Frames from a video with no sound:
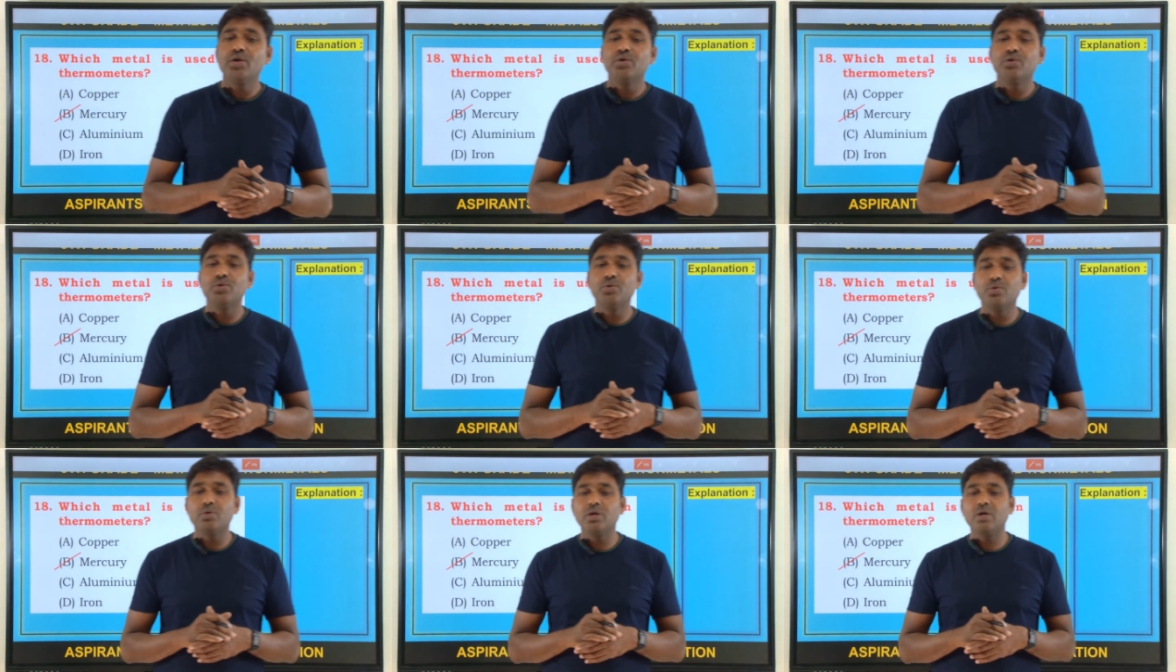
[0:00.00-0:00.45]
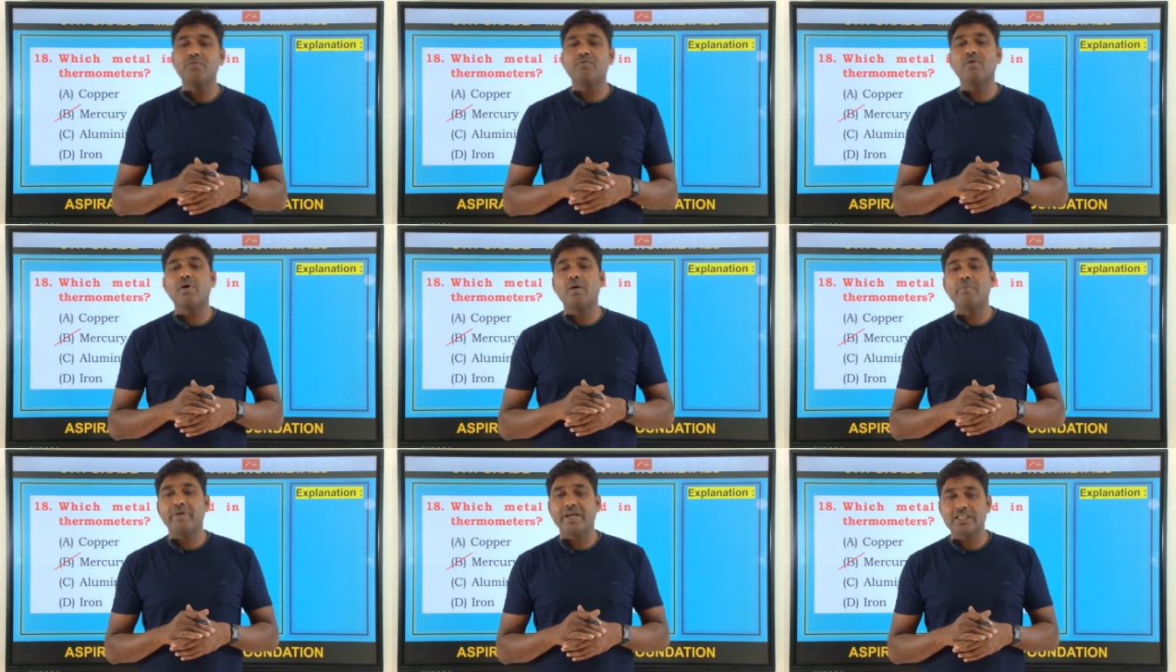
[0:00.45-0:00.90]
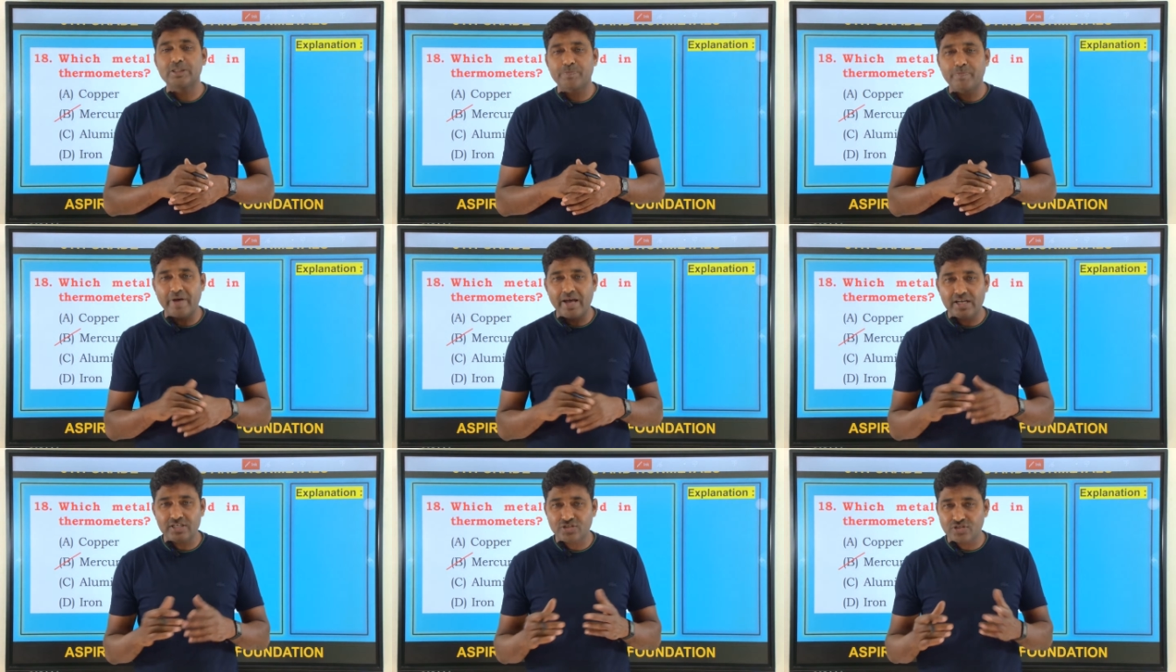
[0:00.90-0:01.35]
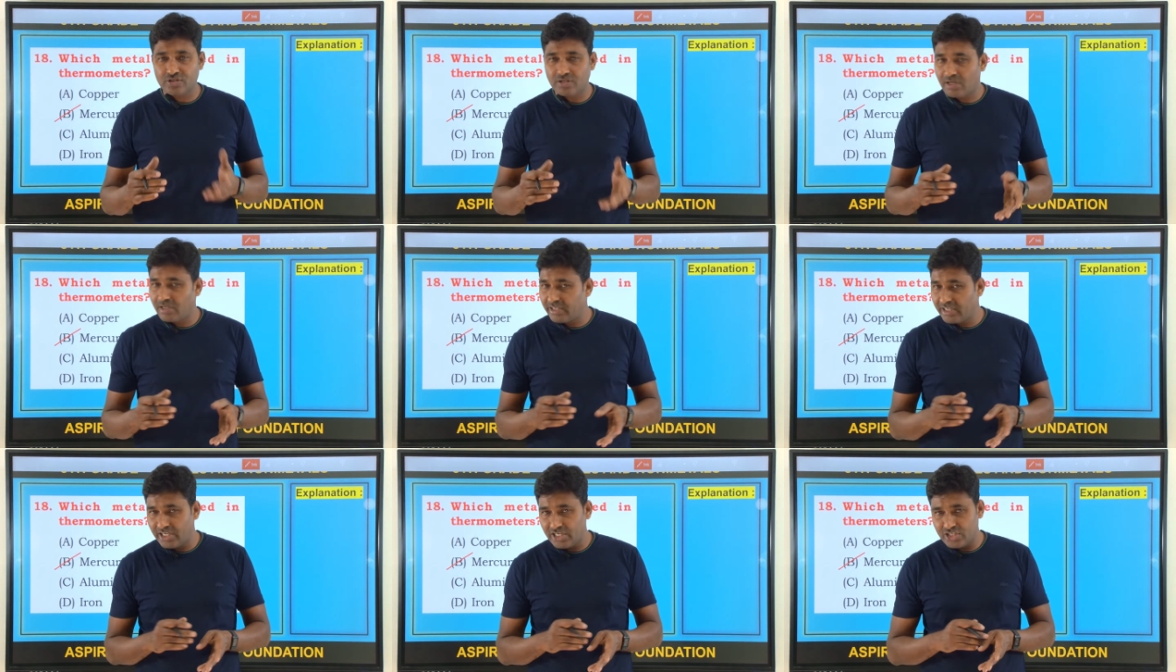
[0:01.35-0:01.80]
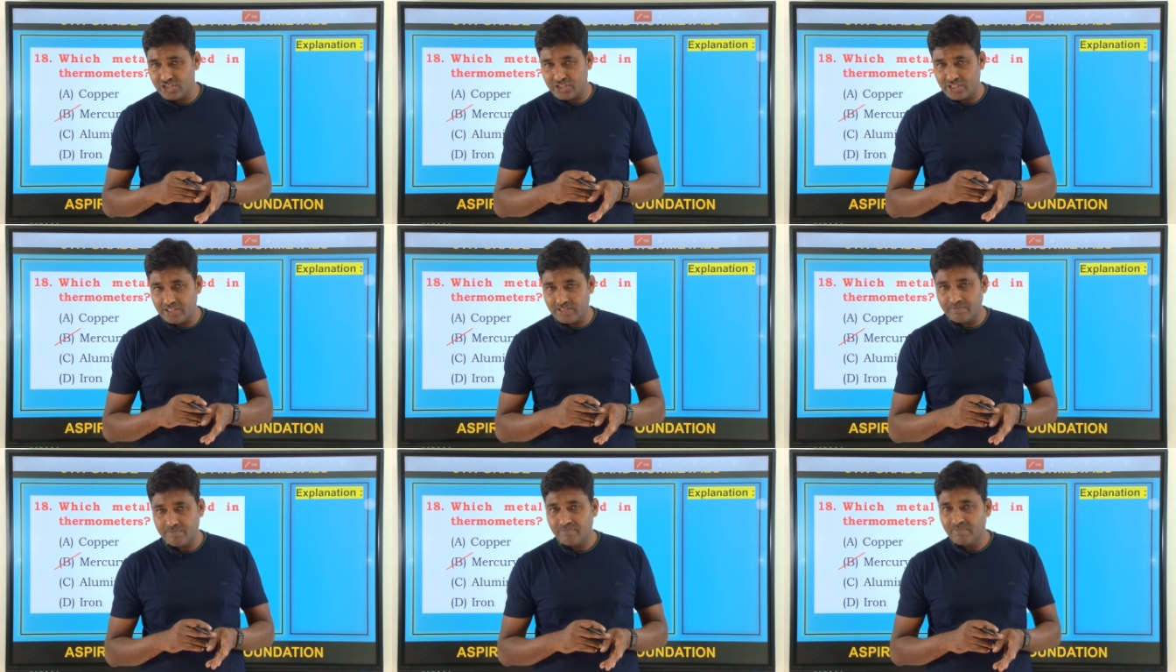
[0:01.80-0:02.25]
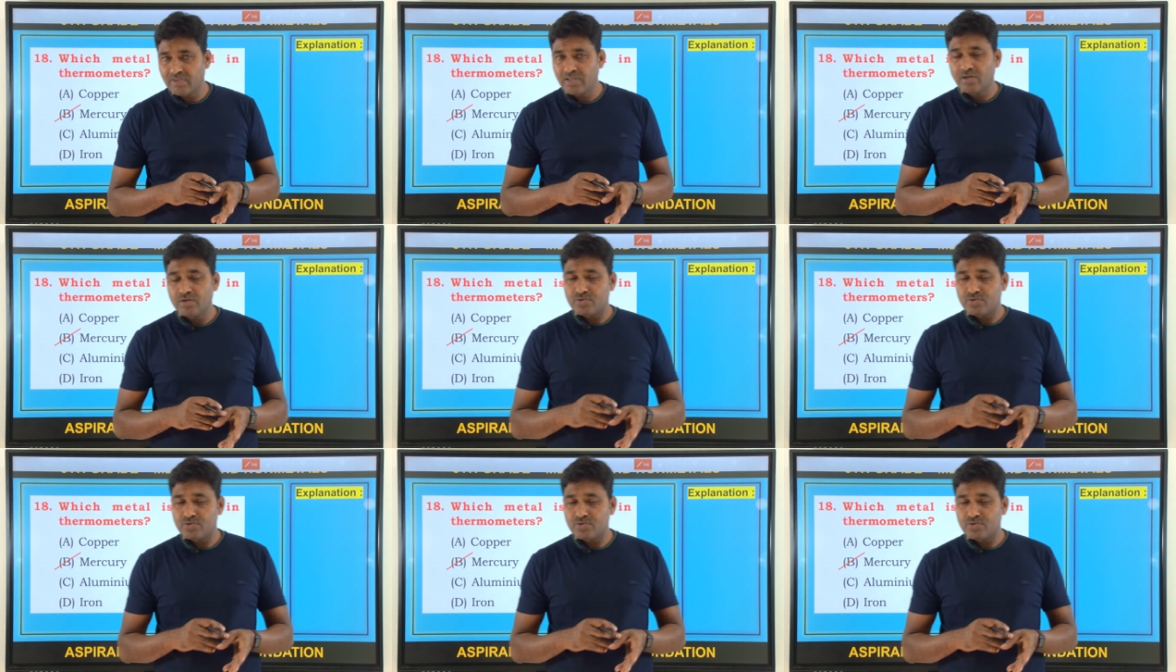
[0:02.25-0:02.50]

uniform expansion on heating.